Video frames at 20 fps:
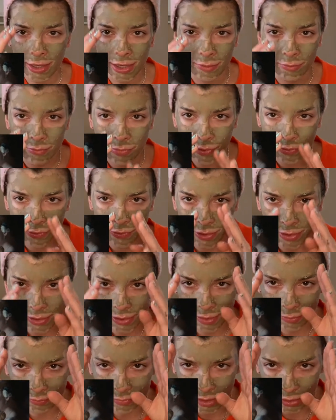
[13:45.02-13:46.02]
and moon is
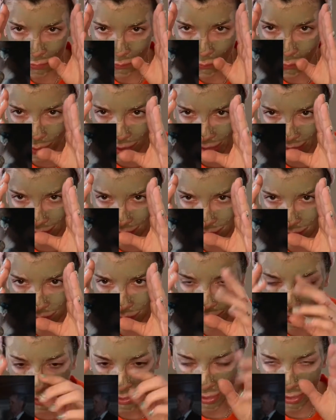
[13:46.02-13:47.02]
something whack as
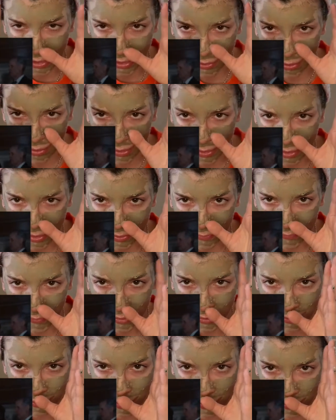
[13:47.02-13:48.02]
fuck, and I think I
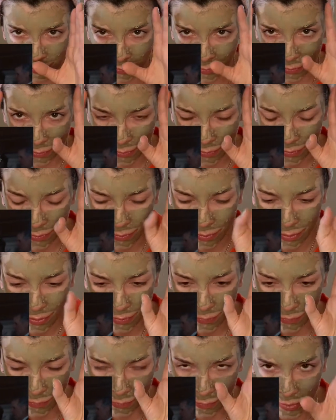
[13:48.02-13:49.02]
figured out
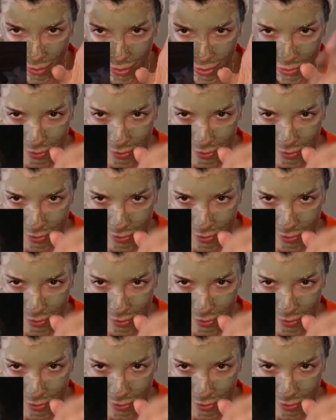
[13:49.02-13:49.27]
what it